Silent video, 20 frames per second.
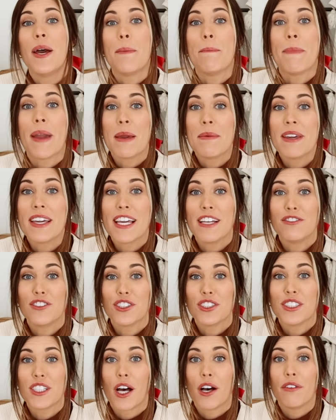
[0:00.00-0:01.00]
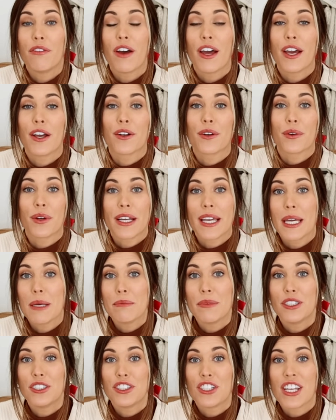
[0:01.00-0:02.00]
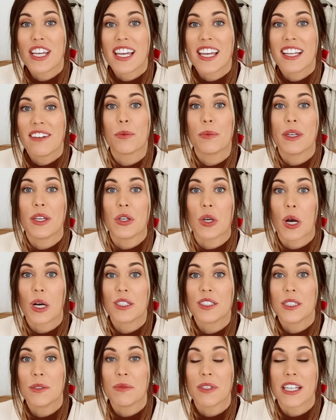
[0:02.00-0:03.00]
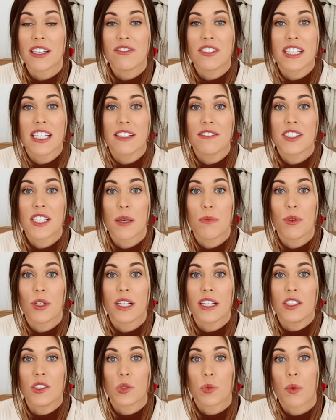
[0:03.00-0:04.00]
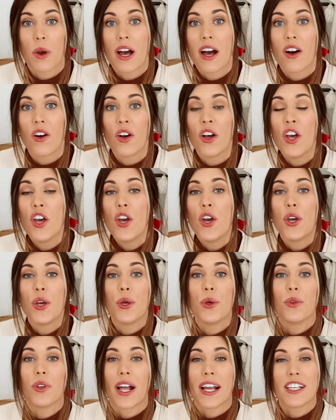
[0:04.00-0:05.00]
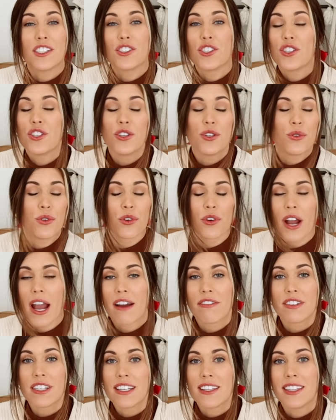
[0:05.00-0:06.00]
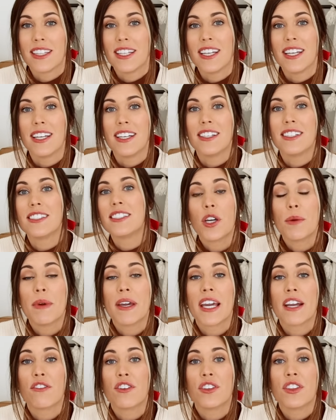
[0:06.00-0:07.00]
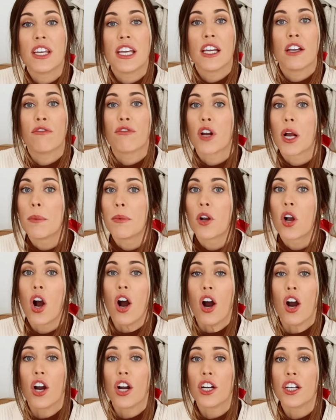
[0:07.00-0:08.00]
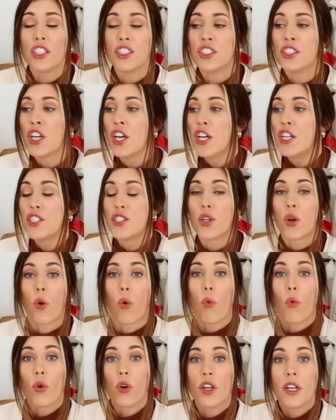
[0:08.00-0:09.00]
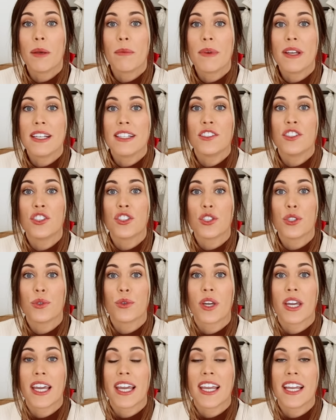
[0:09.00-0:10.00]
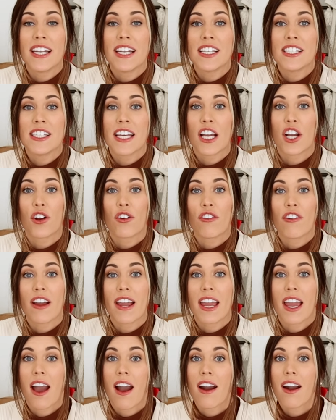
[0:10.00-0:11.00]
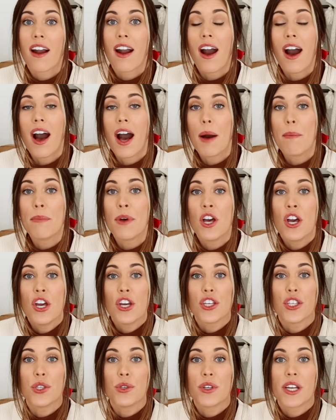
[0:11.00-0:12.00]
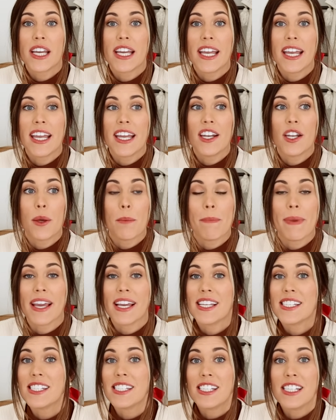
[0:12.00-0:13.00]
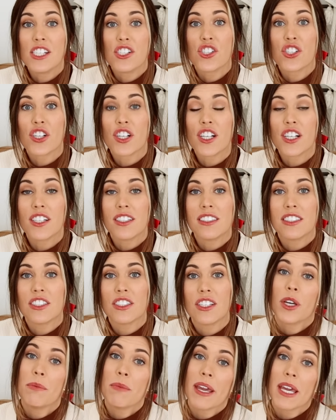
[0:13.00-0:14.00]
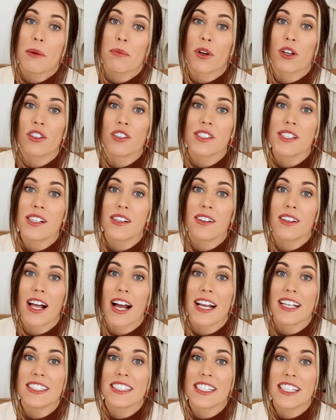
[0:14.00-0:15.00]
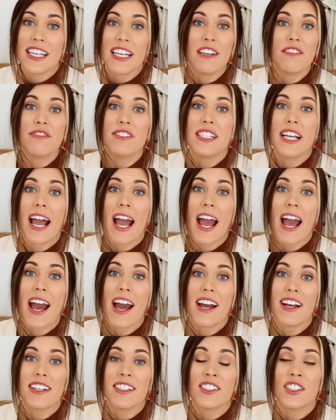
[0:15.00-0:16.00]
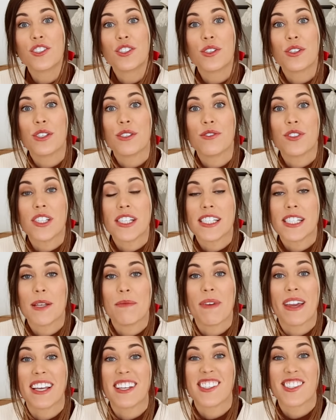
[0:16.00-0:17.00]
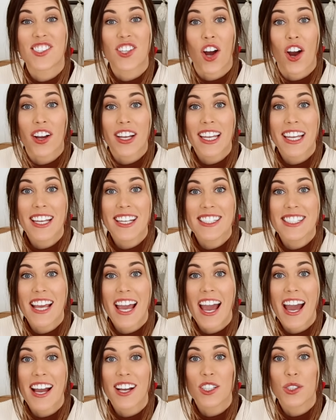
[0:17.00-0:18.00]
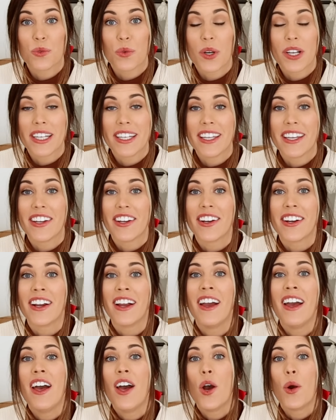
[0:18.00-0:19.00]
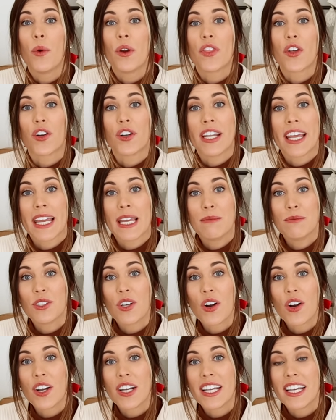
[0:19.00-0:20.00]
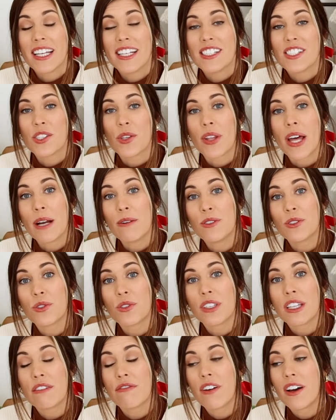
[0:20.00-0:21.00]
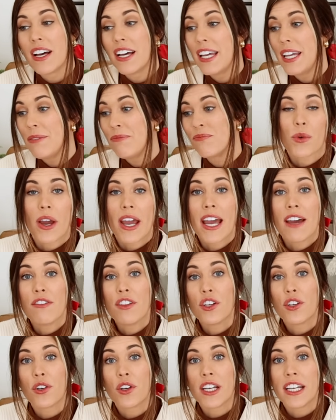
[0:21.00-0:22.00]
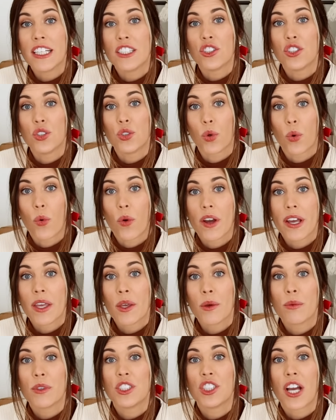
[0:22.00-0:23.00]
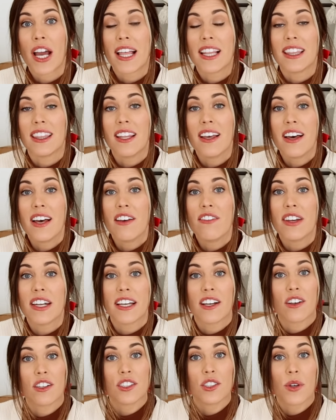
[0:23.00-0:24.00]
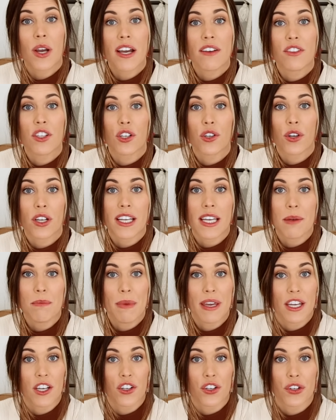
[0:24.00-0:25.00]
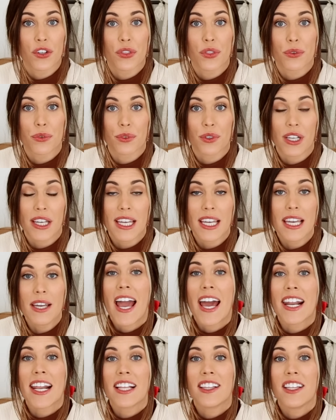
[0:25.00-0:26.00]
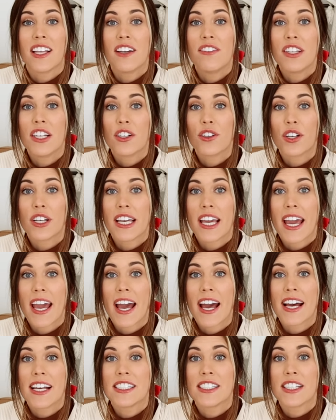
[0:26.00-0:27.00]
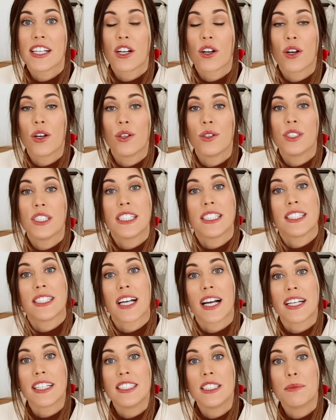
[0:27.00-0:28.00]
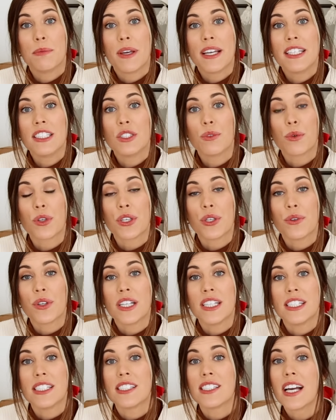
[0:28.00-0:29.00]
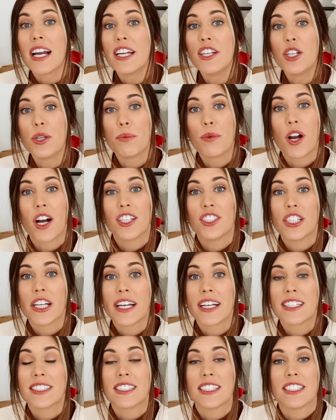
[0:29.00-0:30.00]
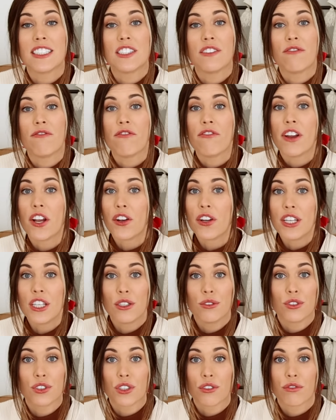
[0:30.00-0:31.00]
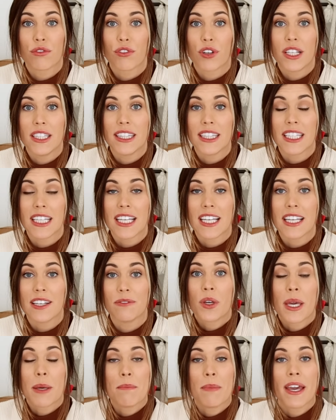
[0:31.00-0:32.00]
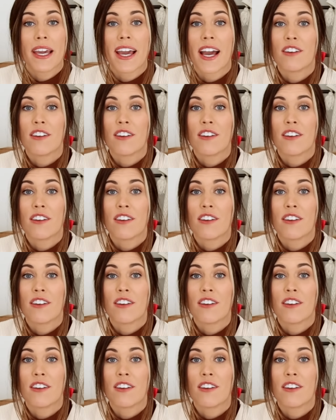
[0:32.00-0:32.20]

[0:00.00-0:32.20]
maybe gift yourself a Cricut machine. It'd be an awesome gift to give someone as well who likes to do crafty things. You can make everything from cards to ornaments. You can decorate a cup. You can make t-shirts. You can make personalized gift tags. Also used it to make stocking tags one year with our names on it. So that was really fun. So I have the Cricut Joy, which I love. And I also have the Cricut Maker 3. And I love that Cricut has their own design space where you can design your projects. It's very user-friendly. You can pick